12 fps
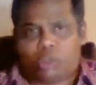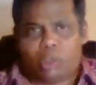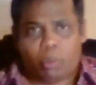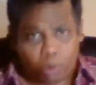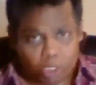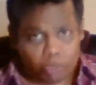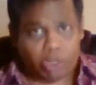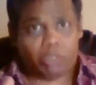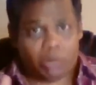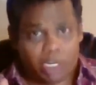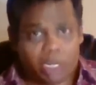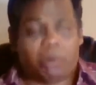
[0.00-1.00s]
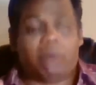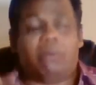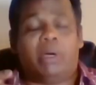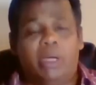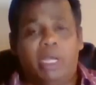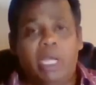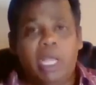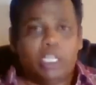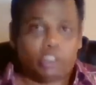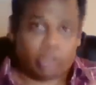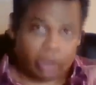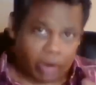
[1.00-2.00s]
So the postgraduate diploma,
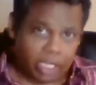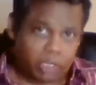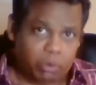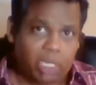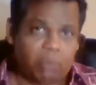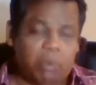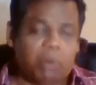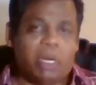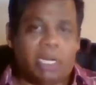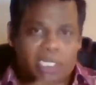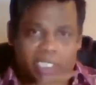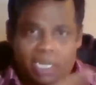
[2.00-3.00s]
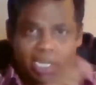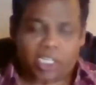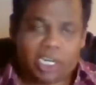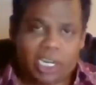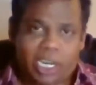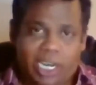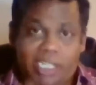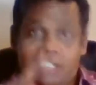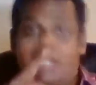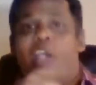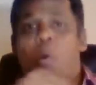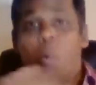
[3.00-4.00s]
so the graduate diploma essentially
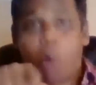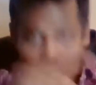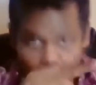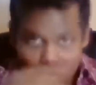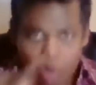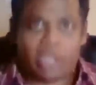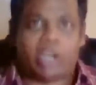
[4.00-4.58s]
is like one more